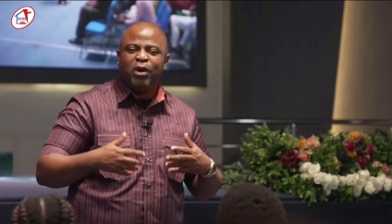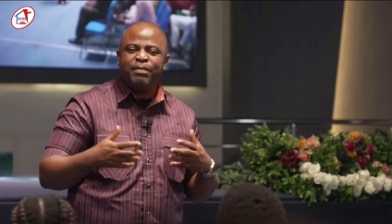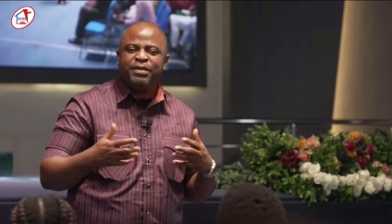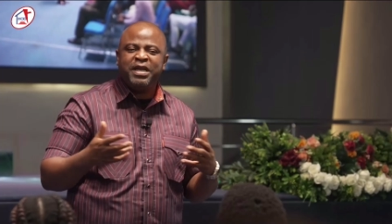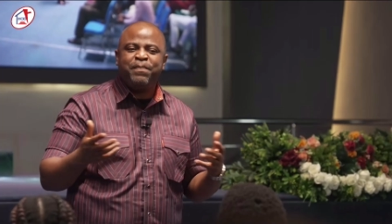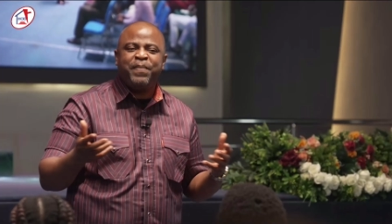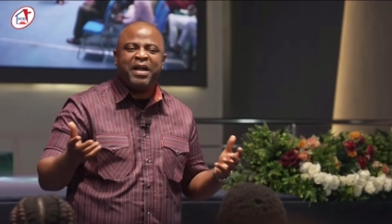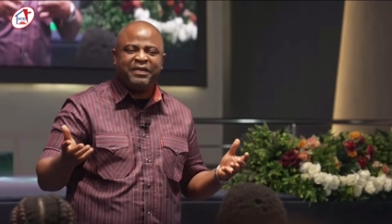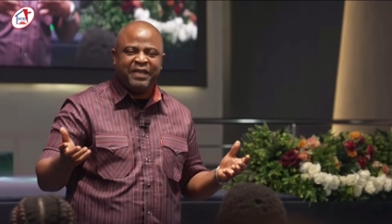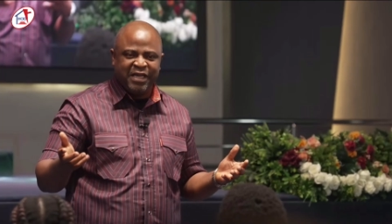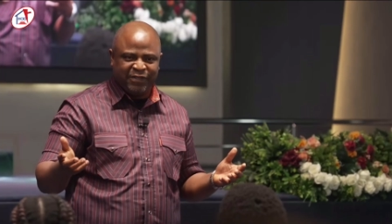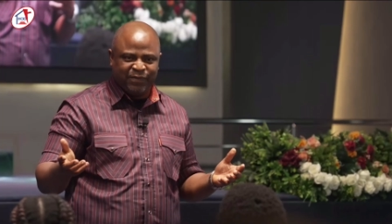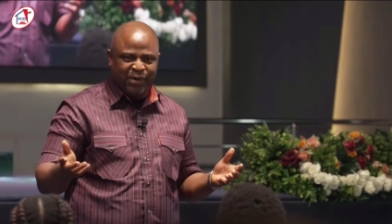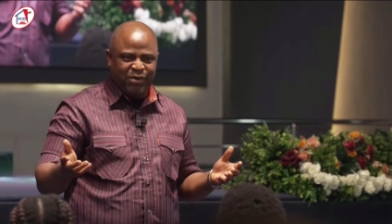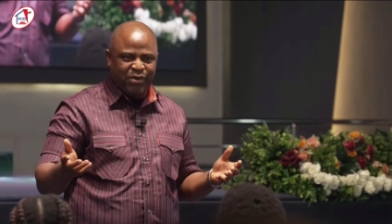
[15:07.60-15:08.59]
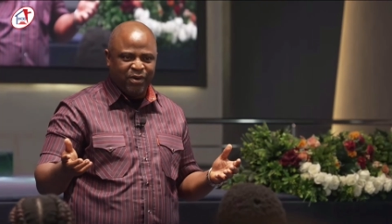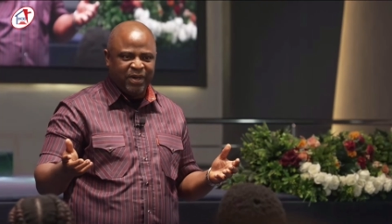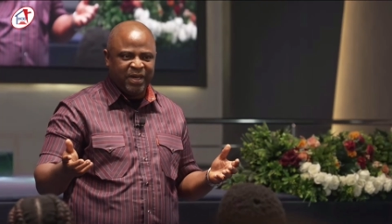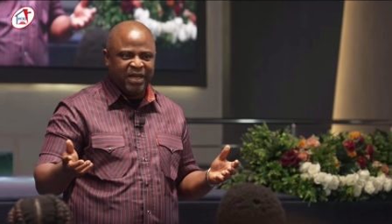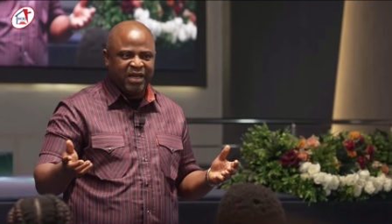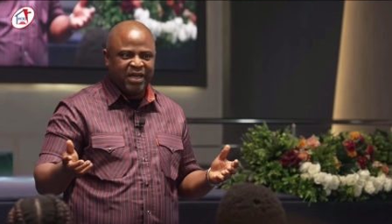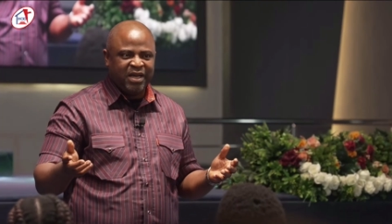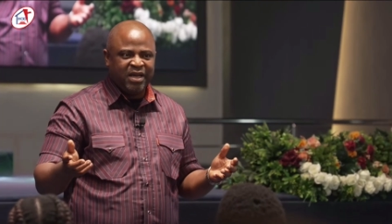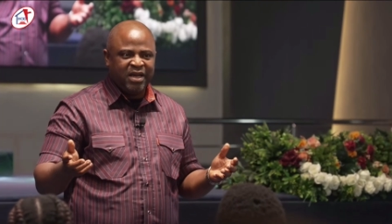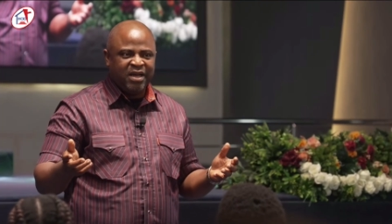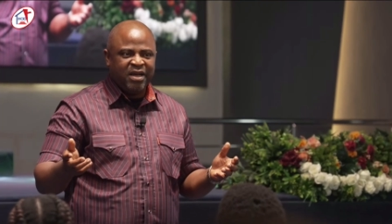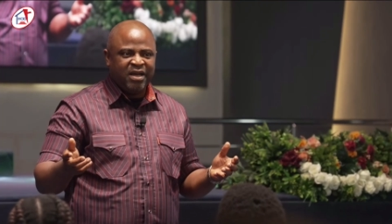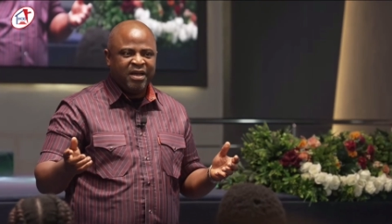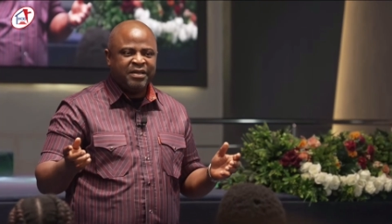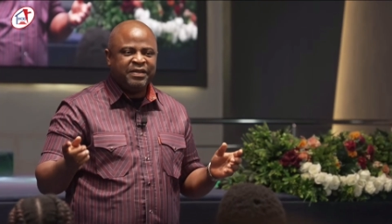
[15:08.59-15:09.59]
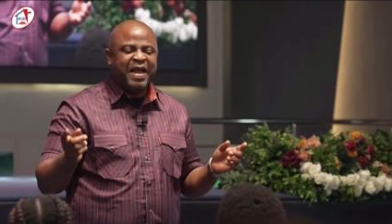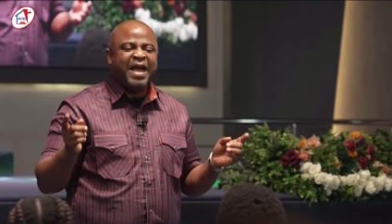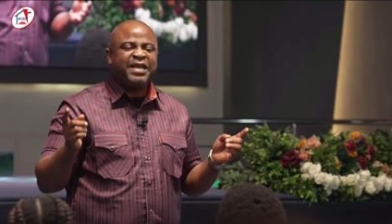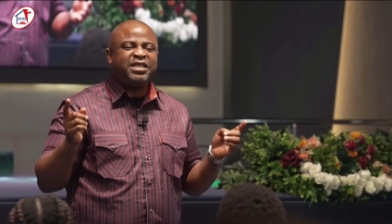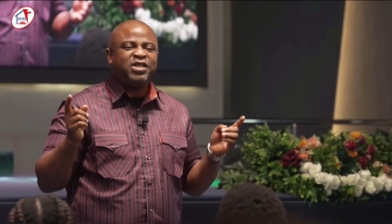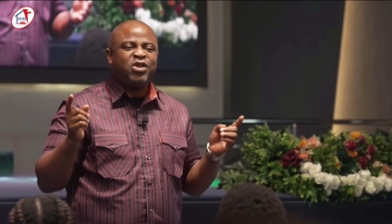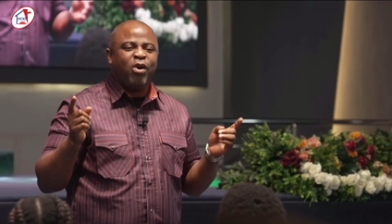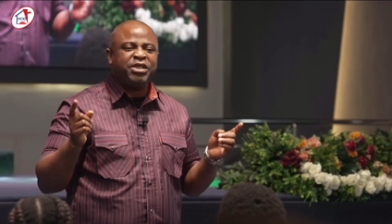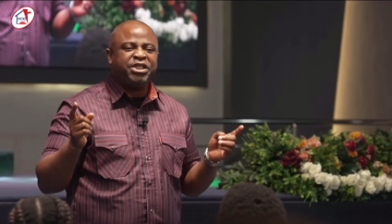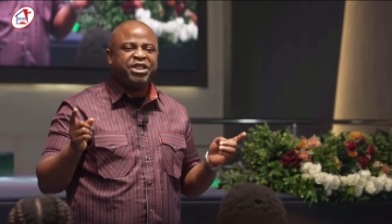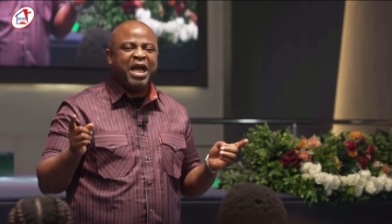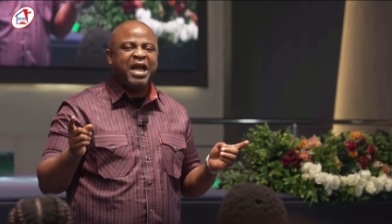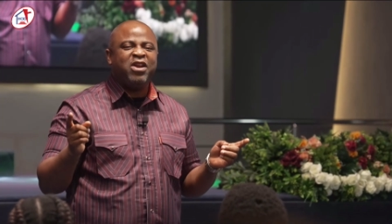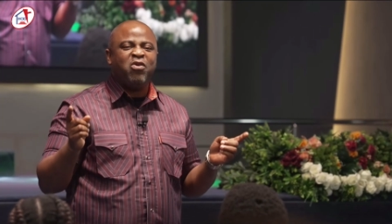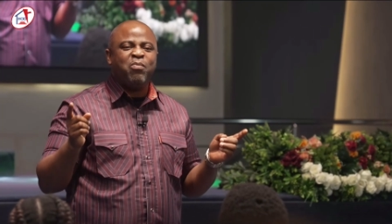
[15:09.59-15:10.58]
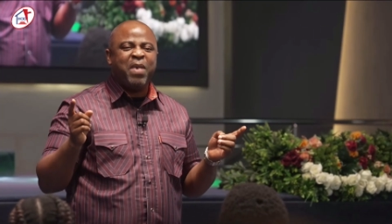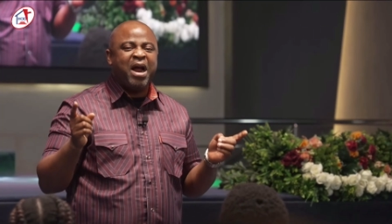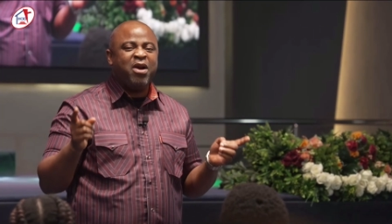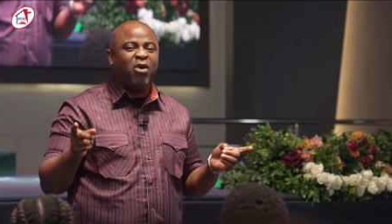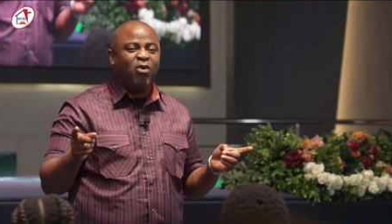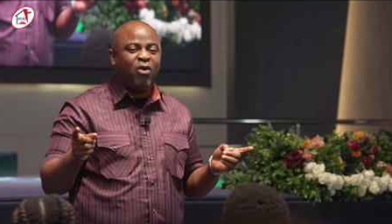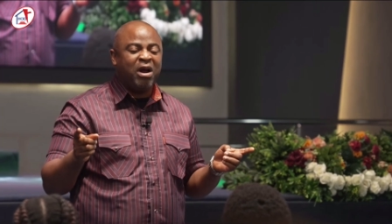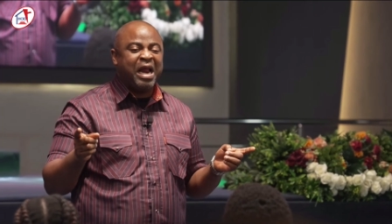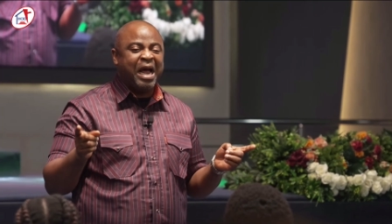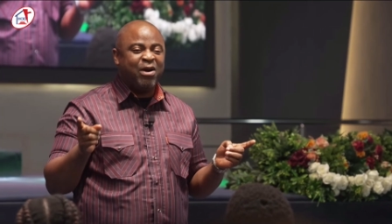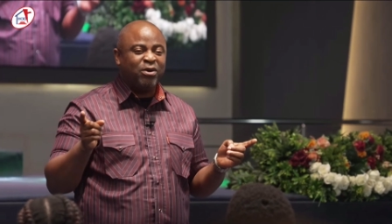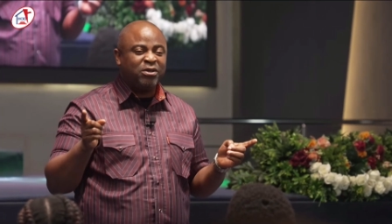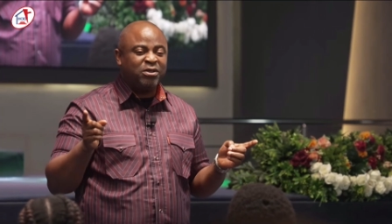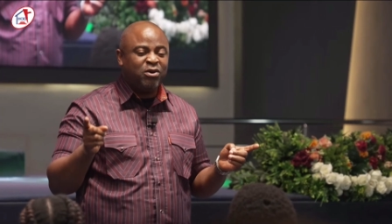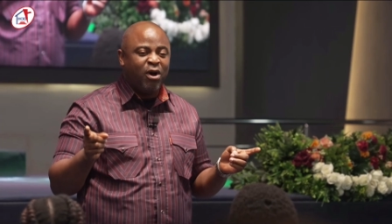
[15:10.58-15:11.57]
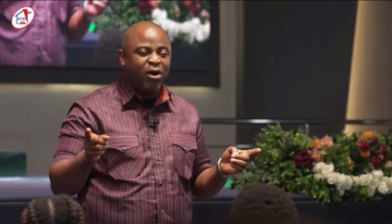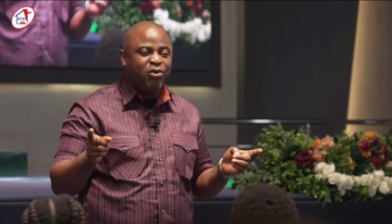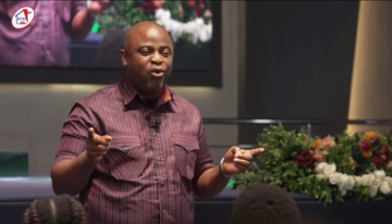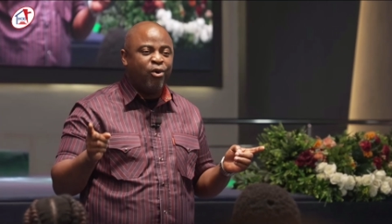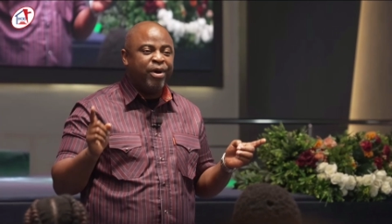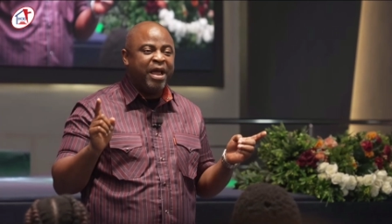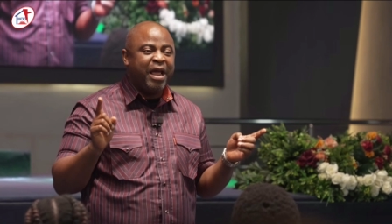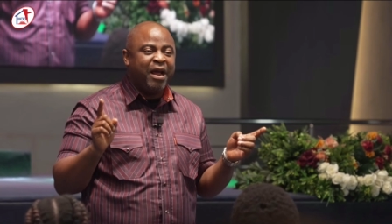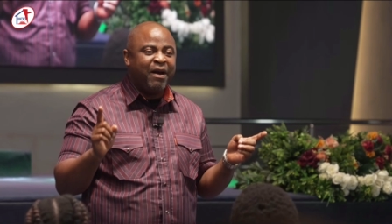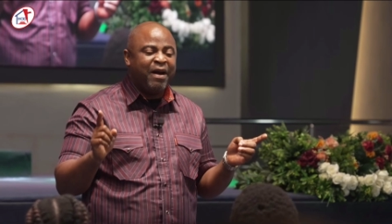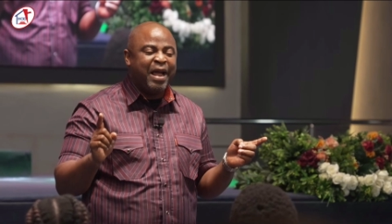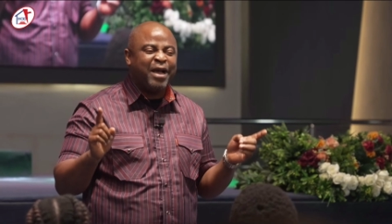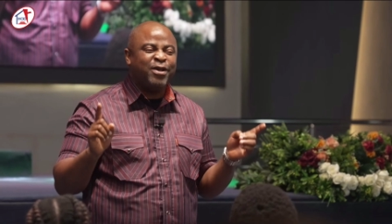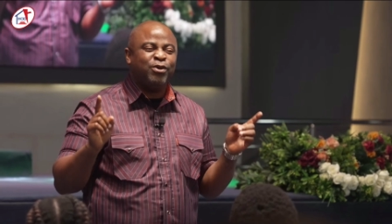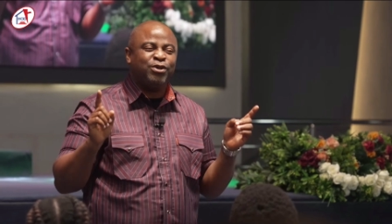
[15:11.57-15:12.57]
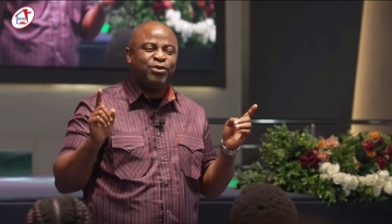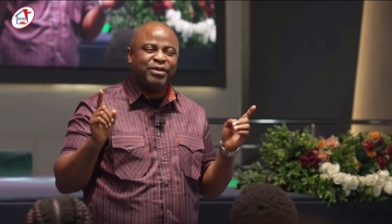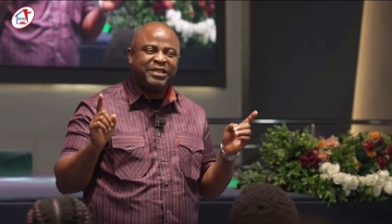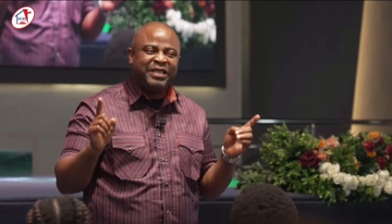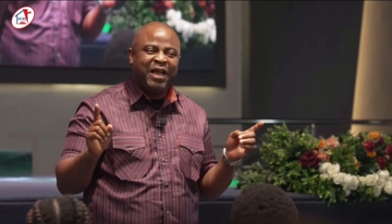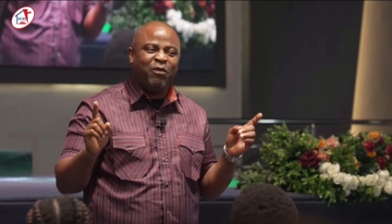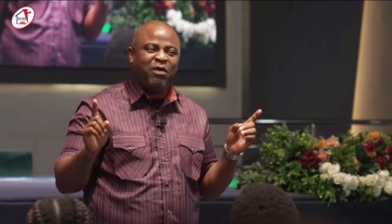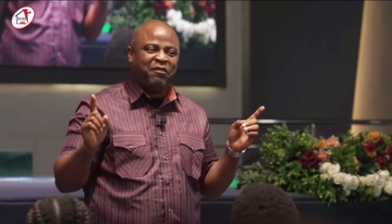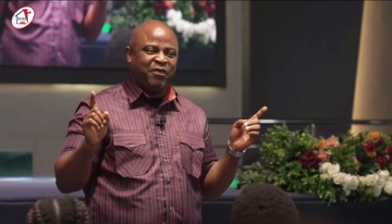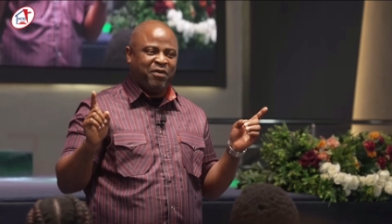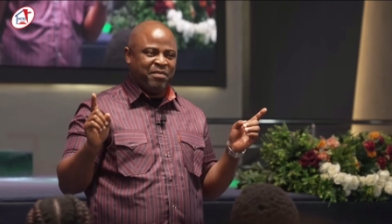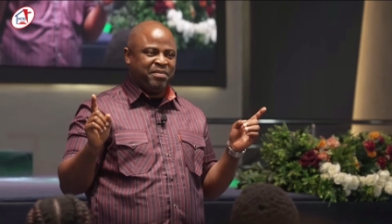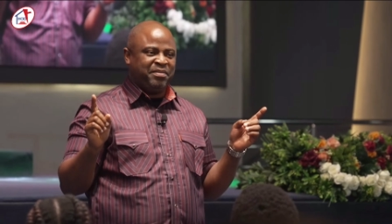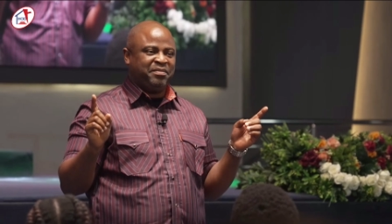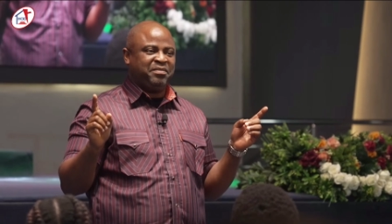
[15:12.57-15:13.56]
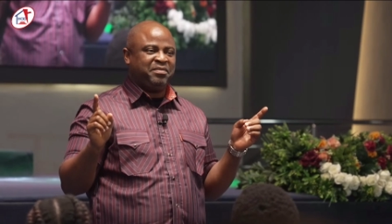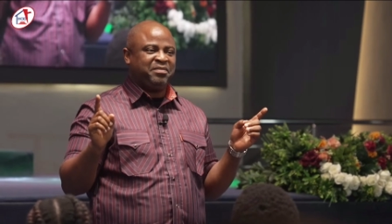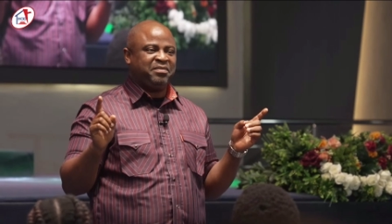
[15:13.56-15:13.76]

do some deeper things for God. There's no genuine man of God that does not know area you should stay away from.